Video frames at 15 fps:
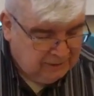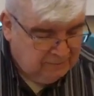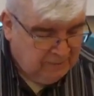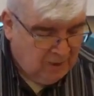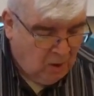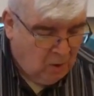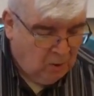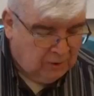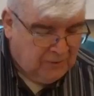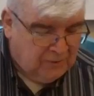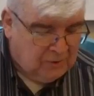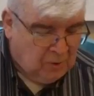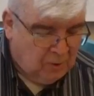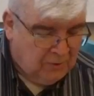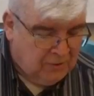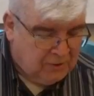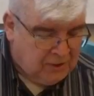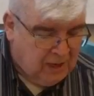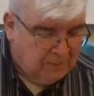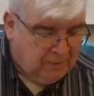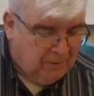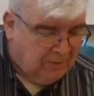and behold, at the door of the
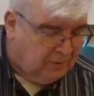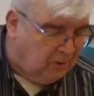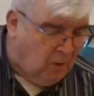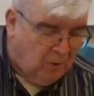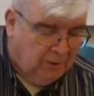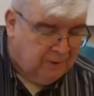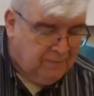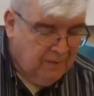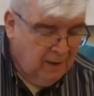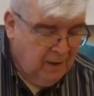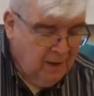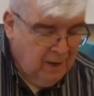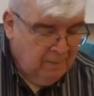temple of the Lord,